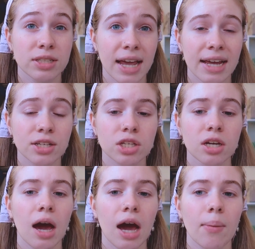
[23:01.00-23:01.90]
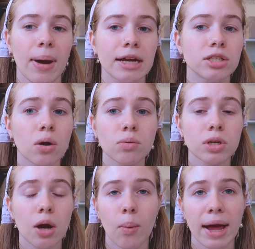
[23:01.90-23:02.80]
date. I don't
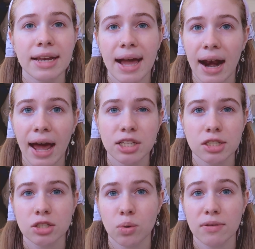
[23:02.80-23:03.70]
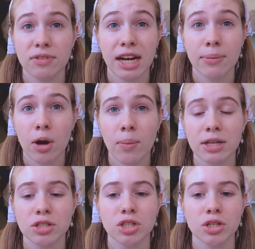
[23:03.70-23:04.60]
know when yet. I just sort of need a
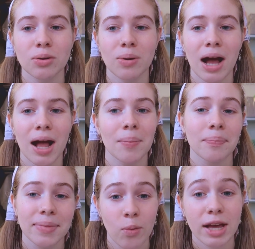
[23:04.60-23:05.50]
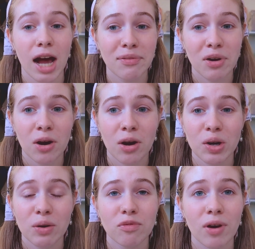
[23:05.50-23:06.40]
moment to
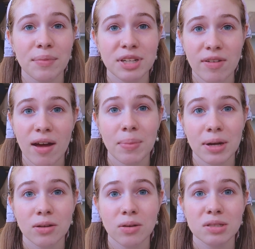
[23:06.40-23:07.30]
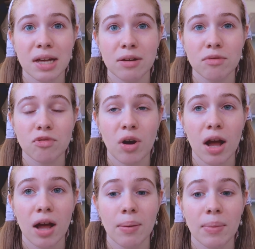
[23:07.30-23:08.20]
recover from these vet bills and
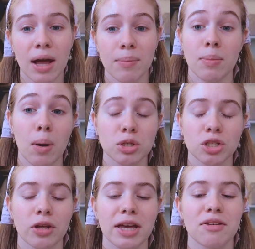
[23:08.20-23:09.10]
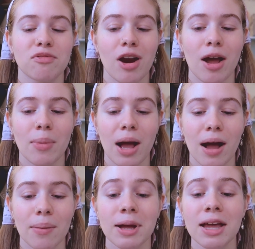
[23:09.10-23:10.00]
from emotionally
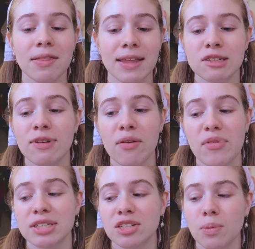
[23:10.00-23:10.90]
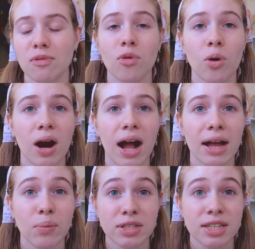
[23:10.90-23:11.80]
from these vet visits before
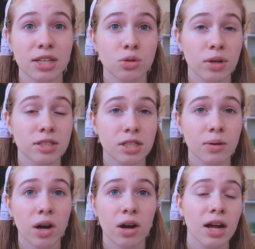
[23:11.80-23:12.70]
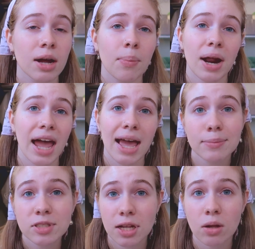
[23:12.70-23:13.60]
I reschedule his neuter. But I
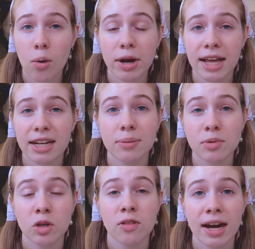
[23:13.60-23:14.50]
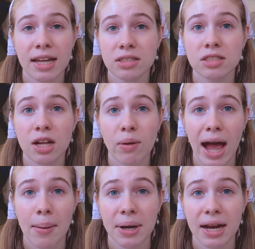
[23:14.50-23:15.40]
am still going to get him neutered. That is still
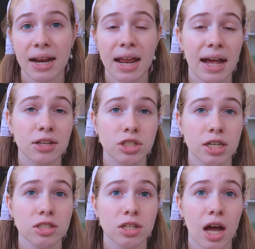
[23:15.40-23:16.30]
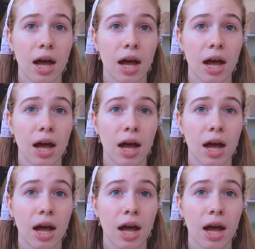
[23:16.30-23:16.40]
happening. It has just